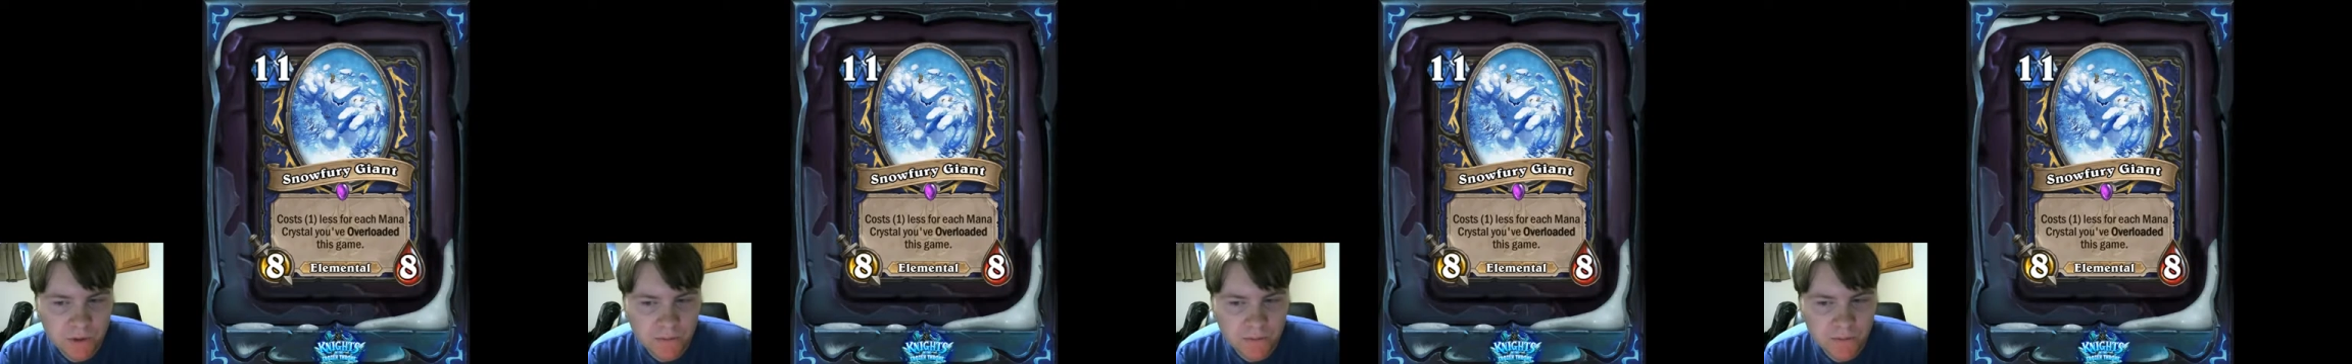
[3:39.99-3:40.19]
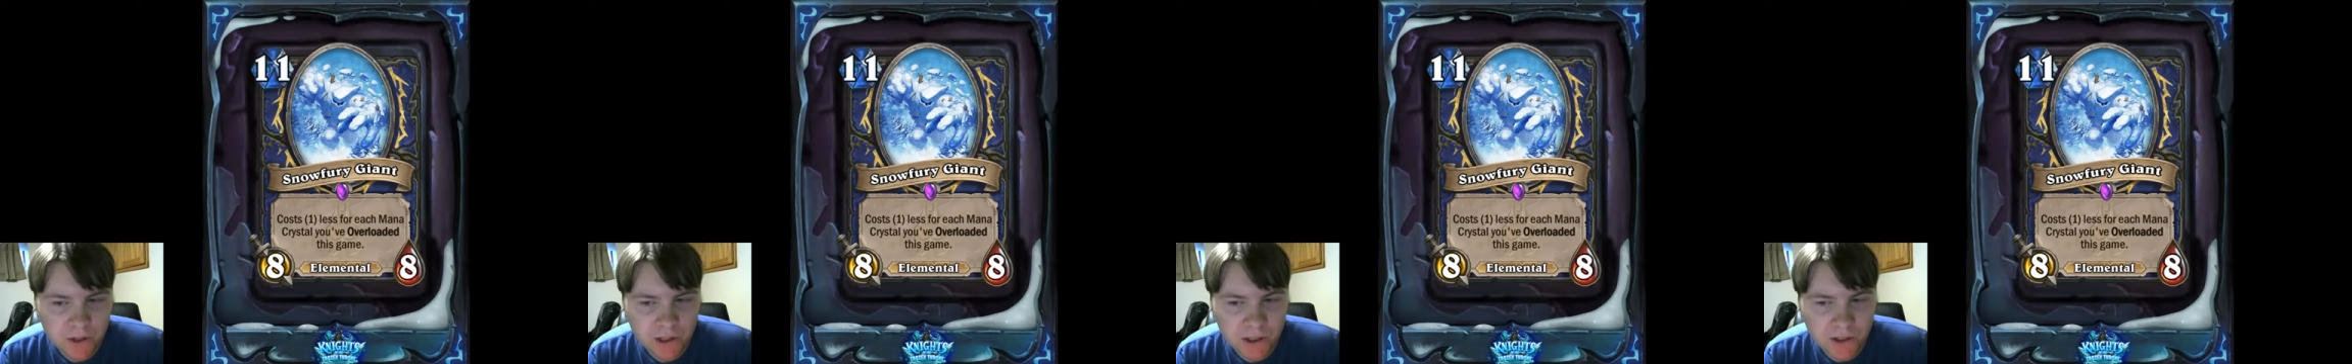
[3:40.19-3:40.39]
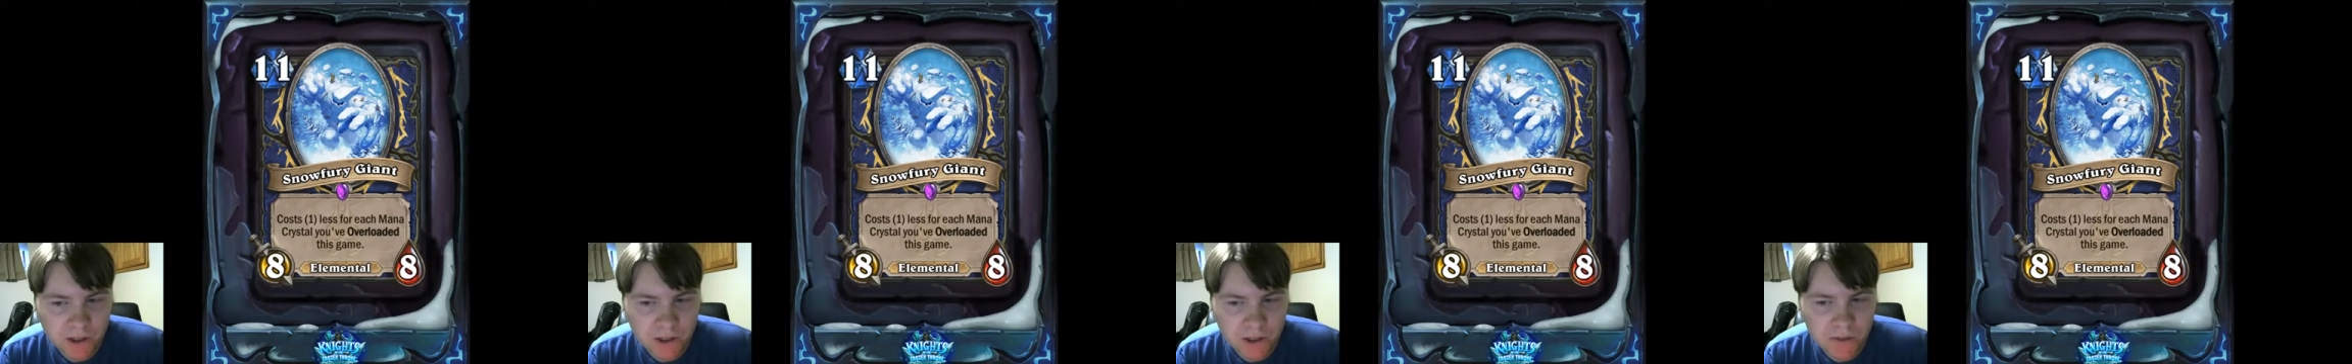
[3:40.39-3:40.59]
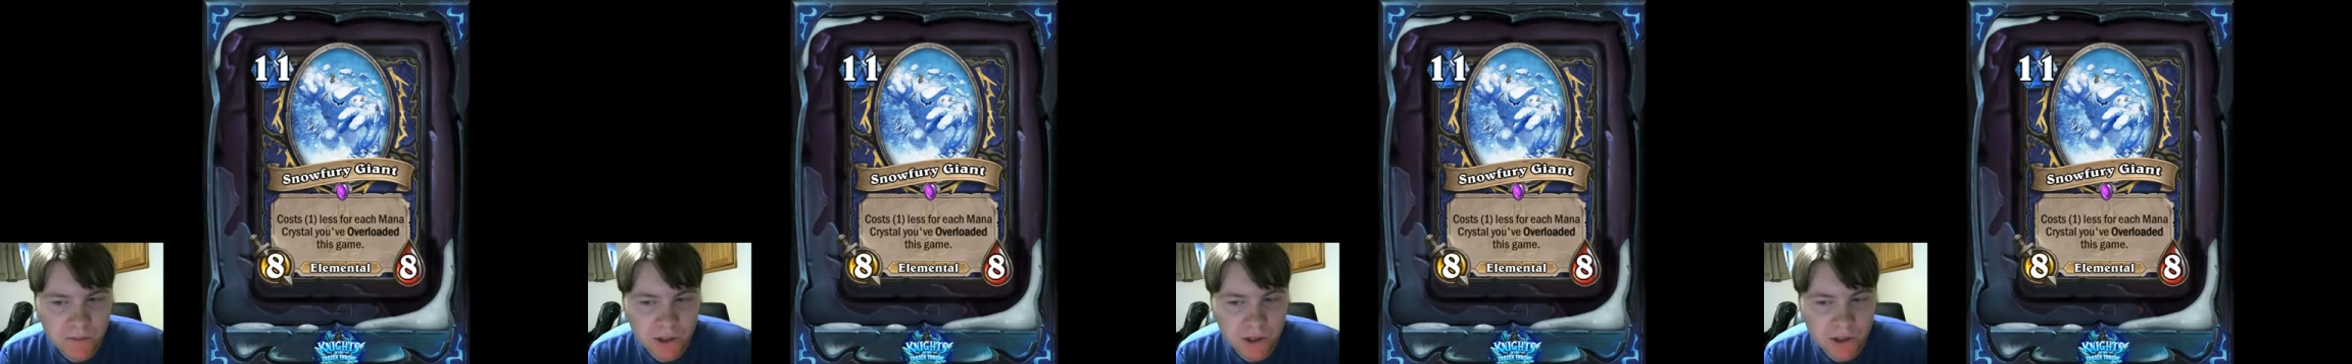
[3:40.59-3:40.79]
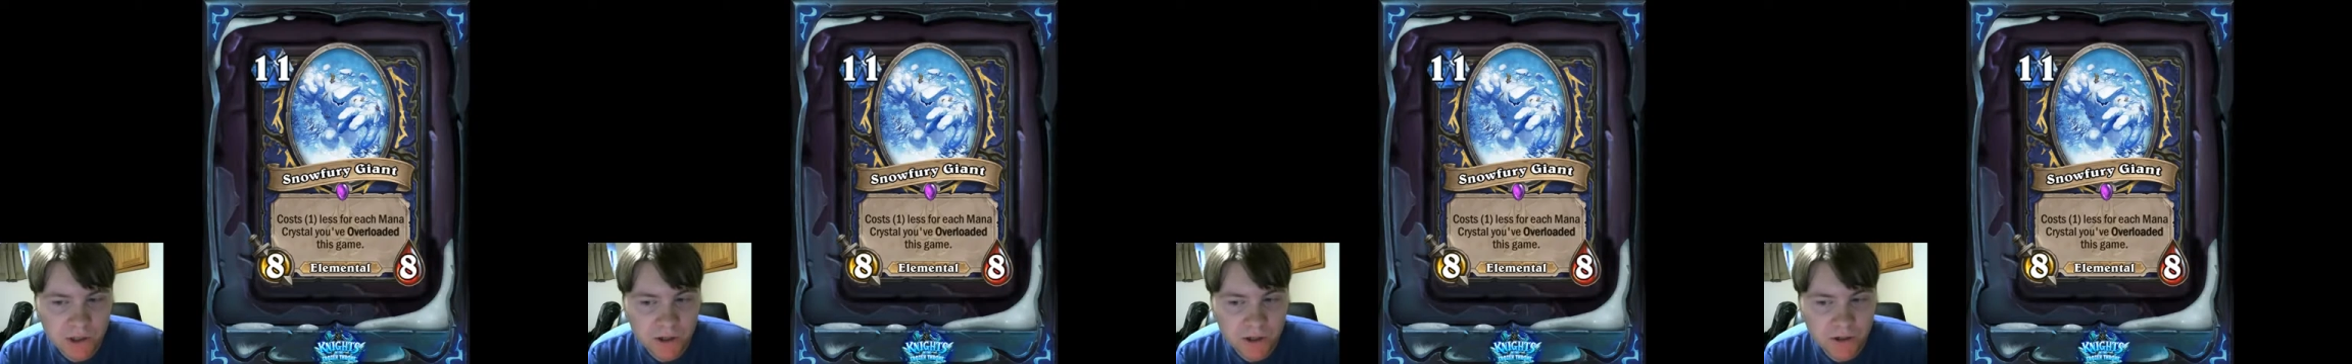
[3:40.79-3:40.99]
faceless
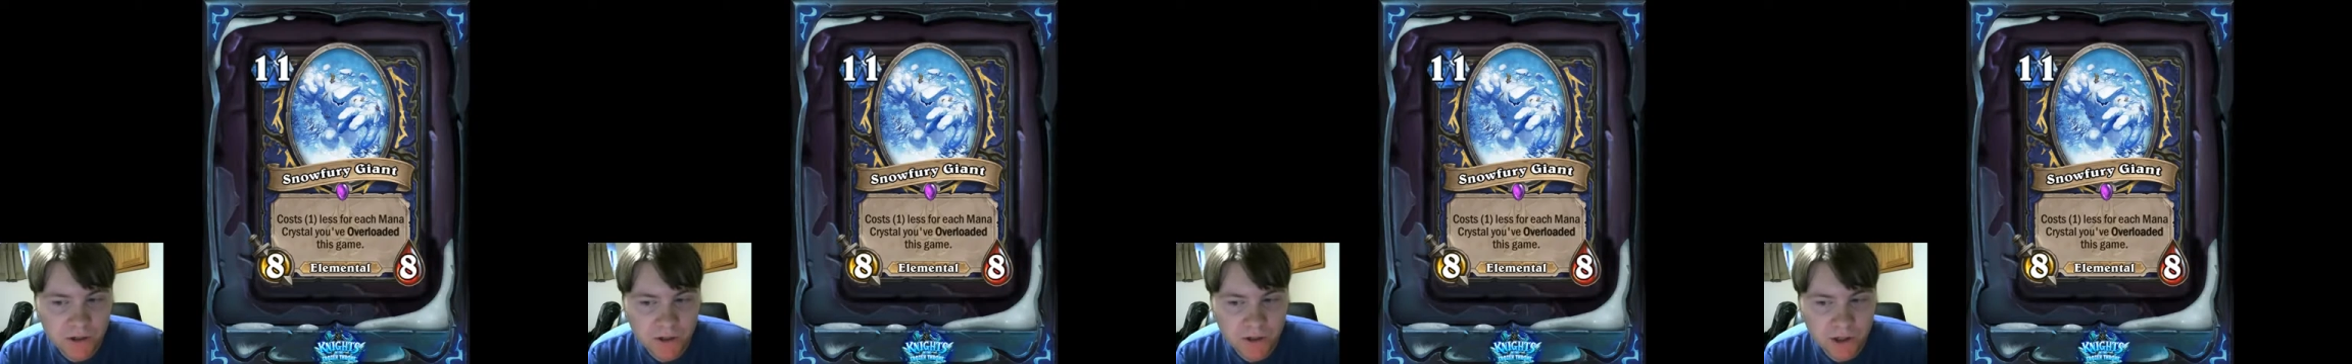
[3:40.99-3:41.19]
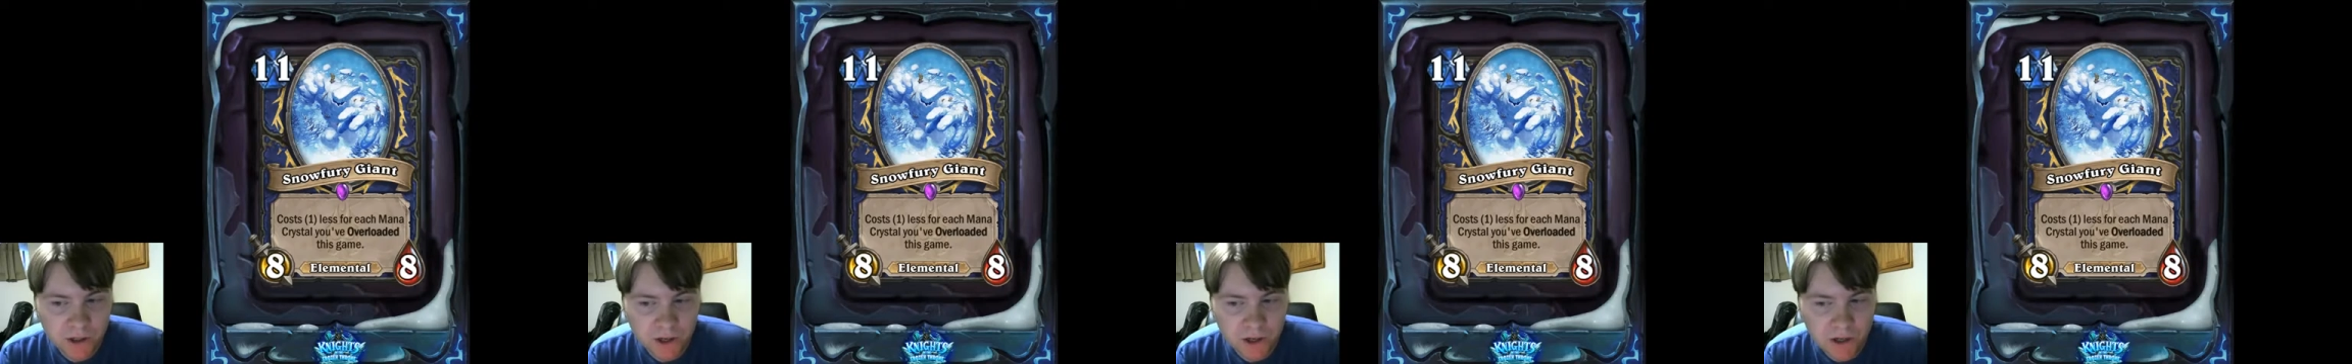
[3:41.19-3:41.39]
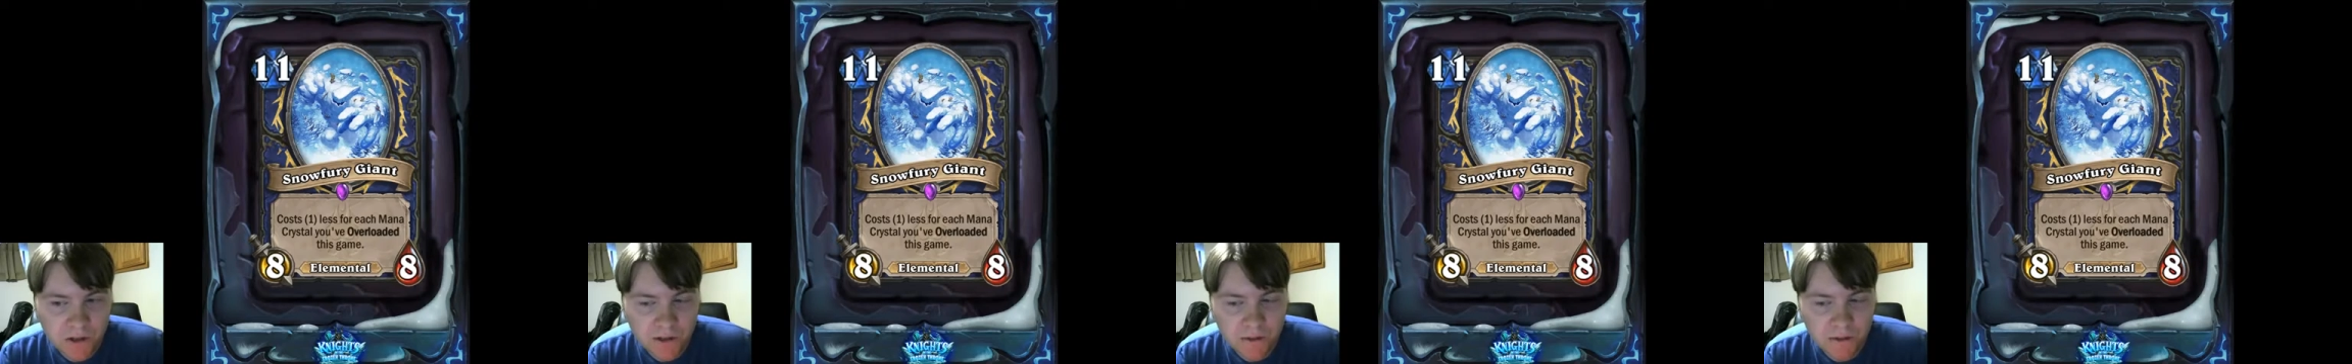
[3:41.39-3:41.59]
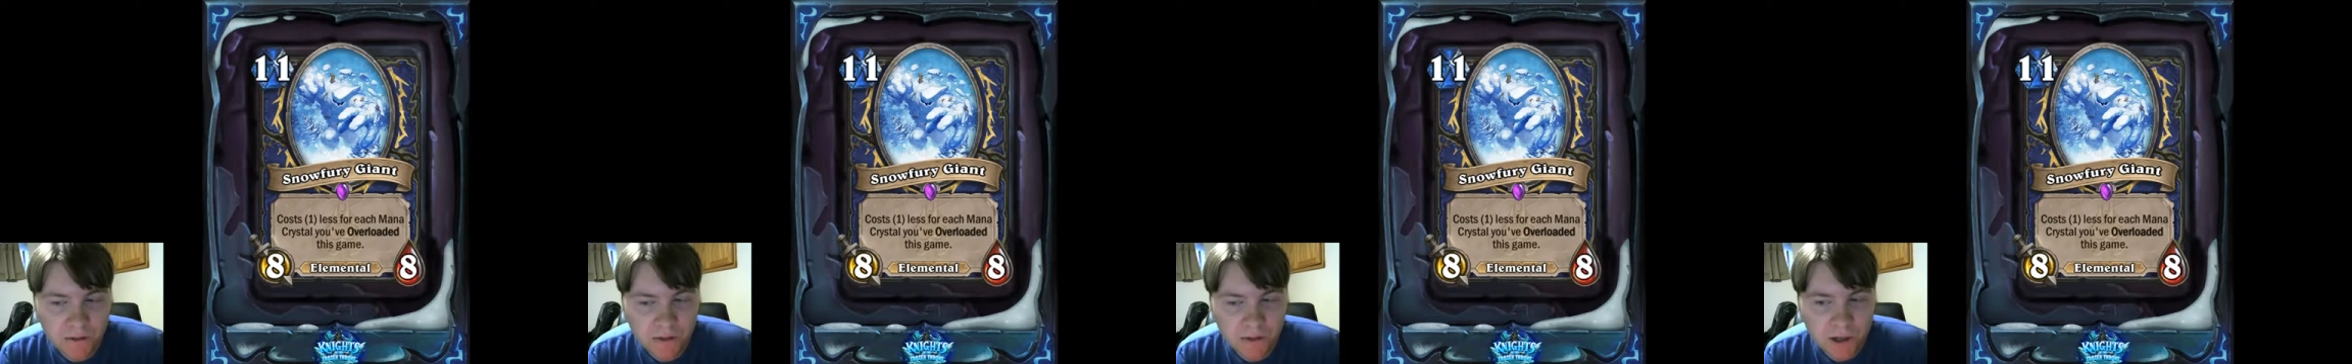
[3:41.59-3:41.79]
minions and